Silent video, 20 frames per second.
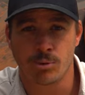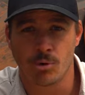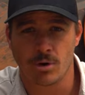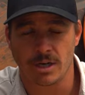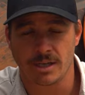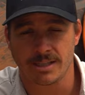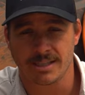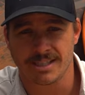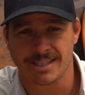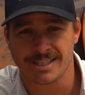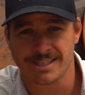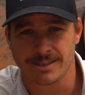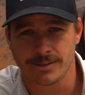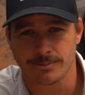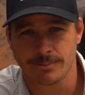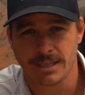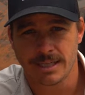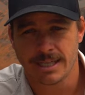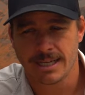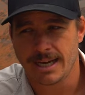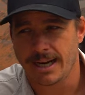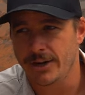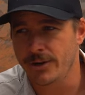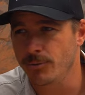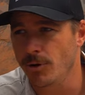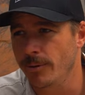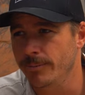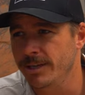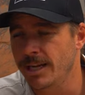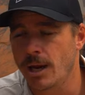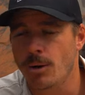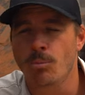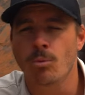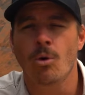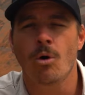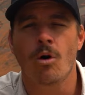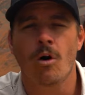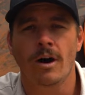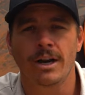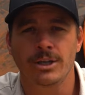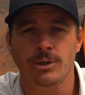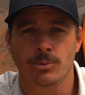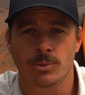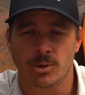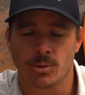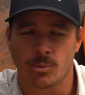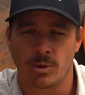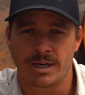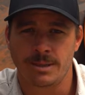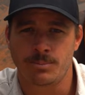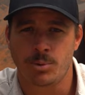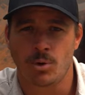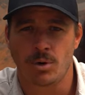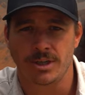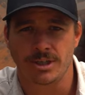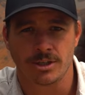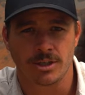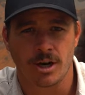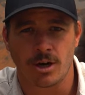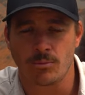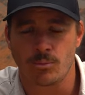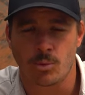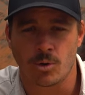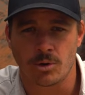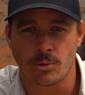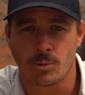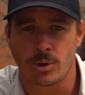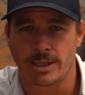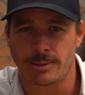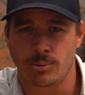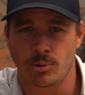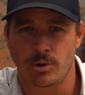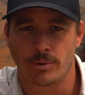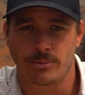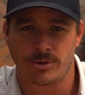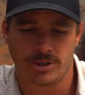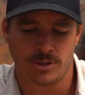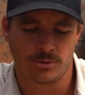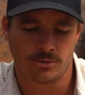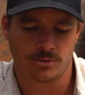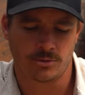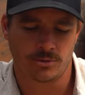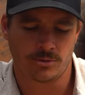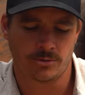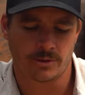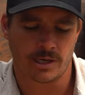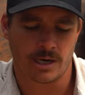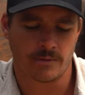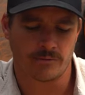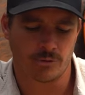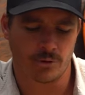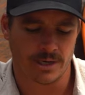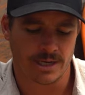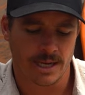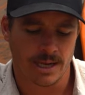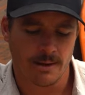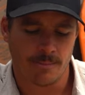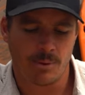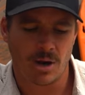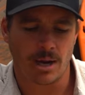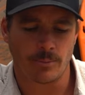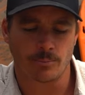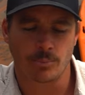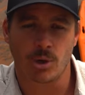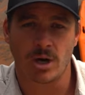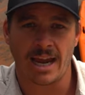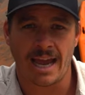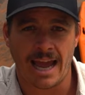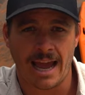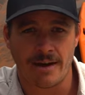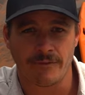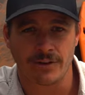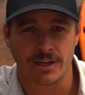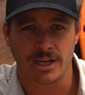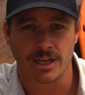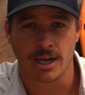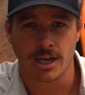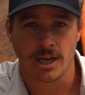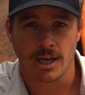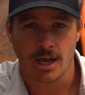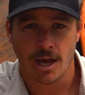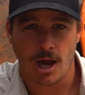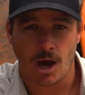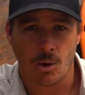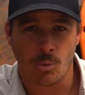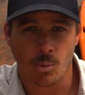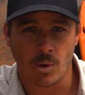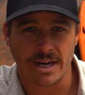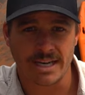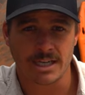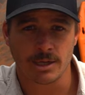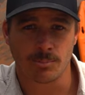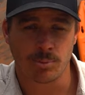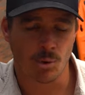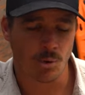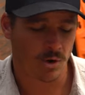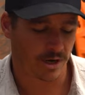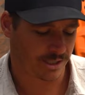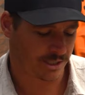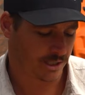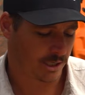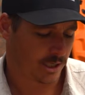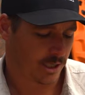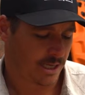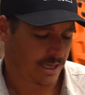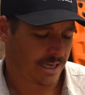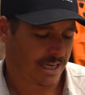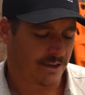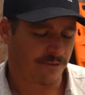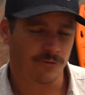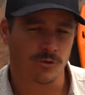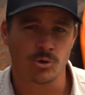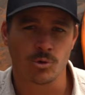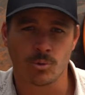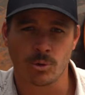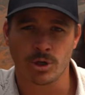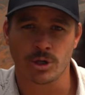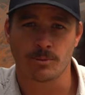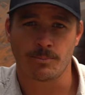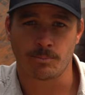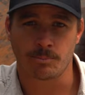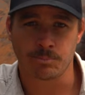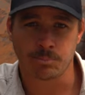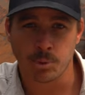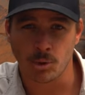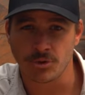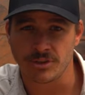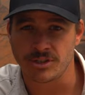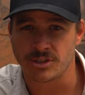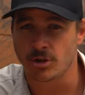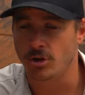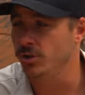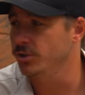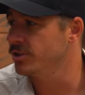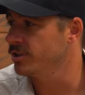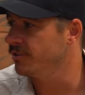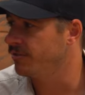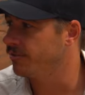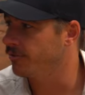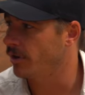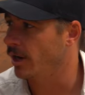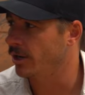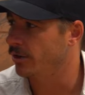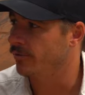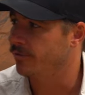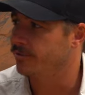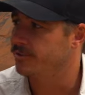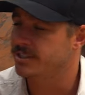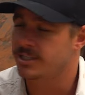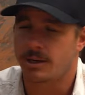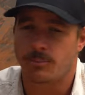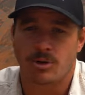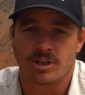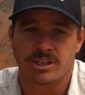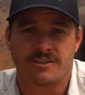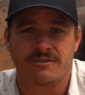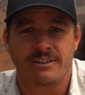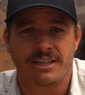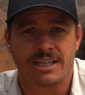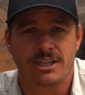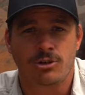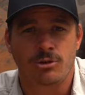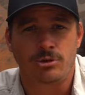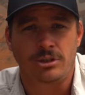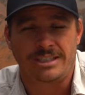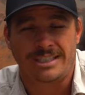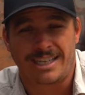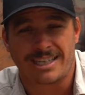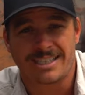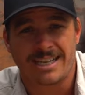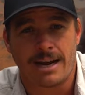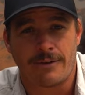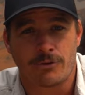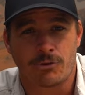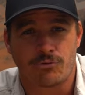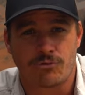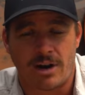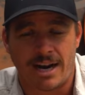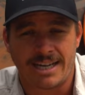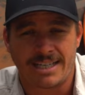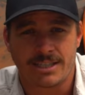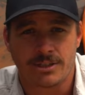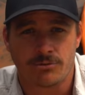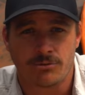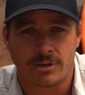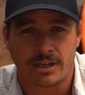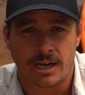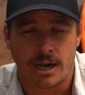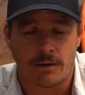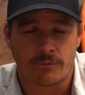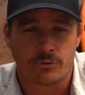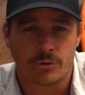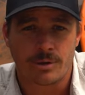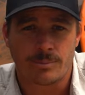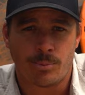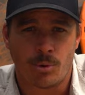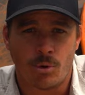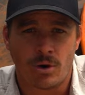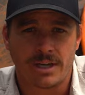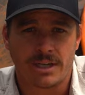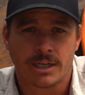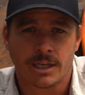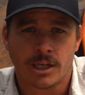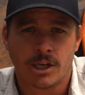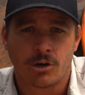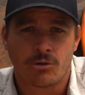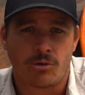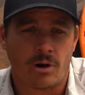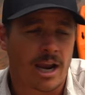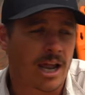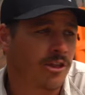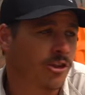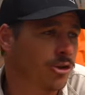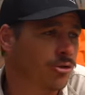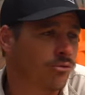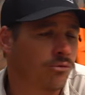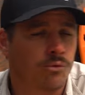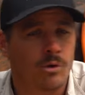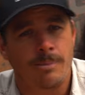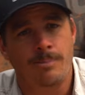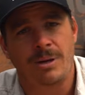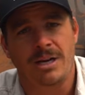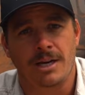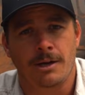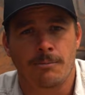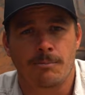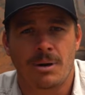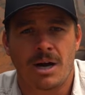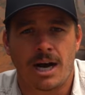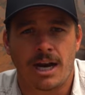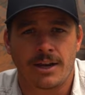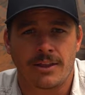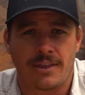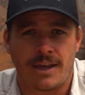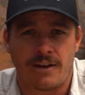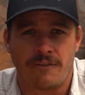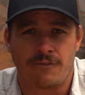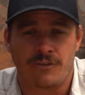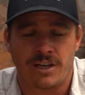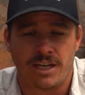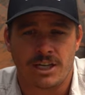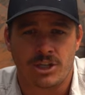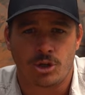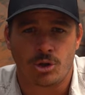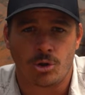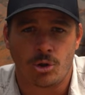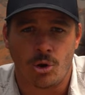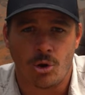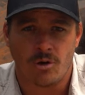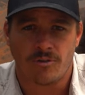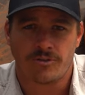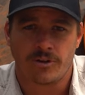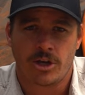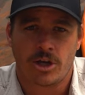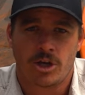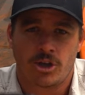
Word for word: point in the system, and you might be going, why do you want a weak point? You don't want a weak point when you're doing a recovery. But by having a weaker point, if you were to put this onto the front of someone's vehicle, it doesn't have a rated recovery point, rather than ripping part of their vehicle off,